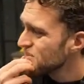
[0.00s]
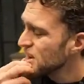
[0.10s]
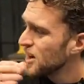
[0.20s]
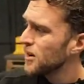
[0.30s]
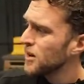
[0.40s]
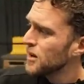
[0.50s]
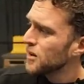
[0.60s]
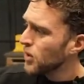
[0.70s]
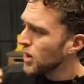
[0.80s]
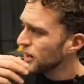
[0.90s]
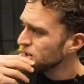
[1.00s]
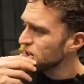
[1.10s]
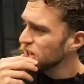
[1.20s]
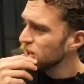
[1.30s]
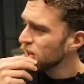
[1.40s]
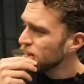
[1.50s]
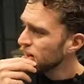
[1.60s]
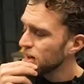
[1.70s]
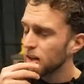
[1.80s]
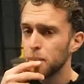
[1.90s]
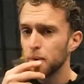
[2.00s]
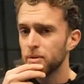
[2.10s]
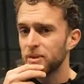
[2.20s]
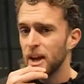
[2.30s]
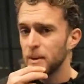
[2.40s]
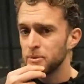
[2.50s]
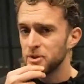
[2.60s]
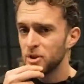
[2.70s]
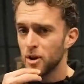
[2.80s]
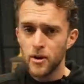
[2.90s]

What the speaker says: Yeah. Well, let's see in a couple of games